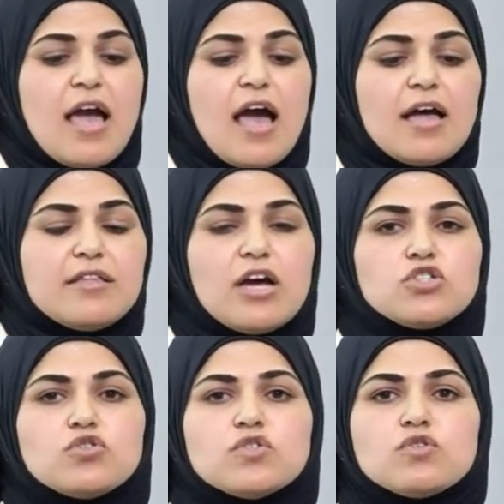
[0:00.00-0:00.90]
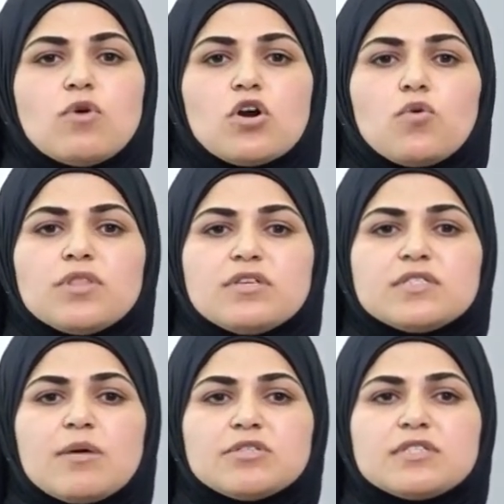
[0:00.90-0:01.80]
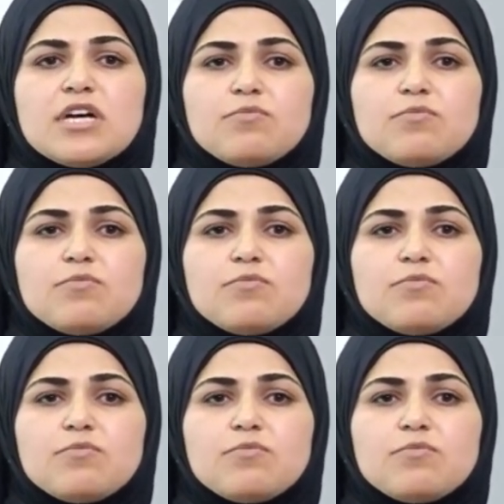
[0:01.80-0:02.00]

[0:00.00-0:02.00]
and I choose to work with this substrate